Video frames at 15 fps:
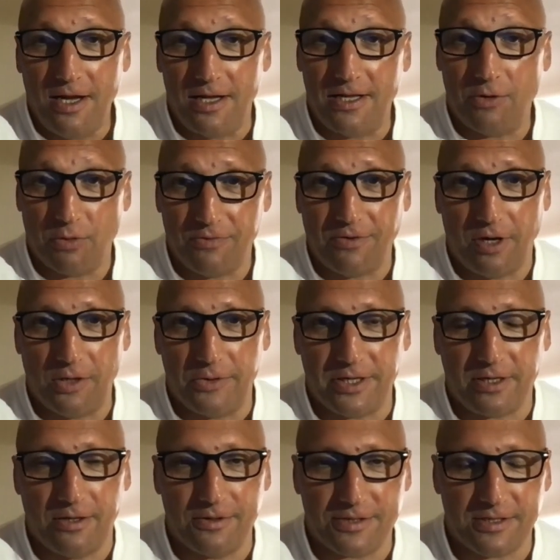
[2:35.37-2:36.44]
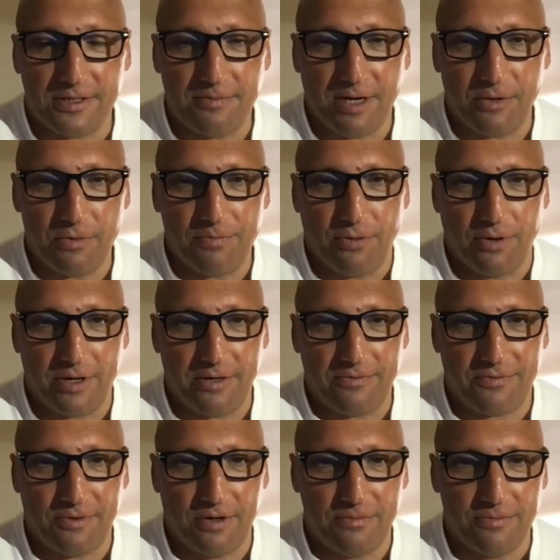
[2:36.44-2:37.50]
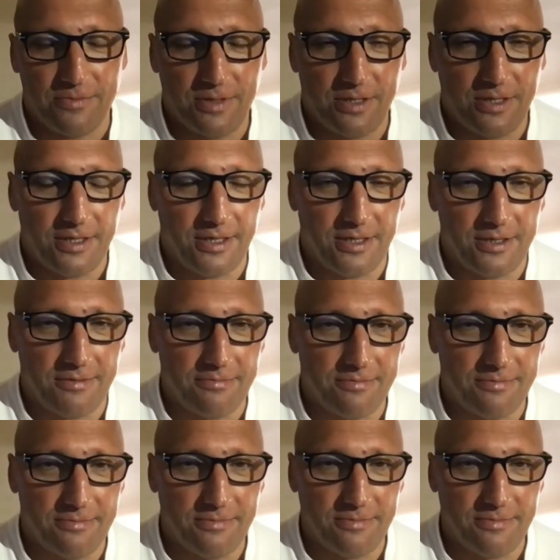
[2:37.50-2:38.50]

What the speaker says: And they were following closely my reporting from the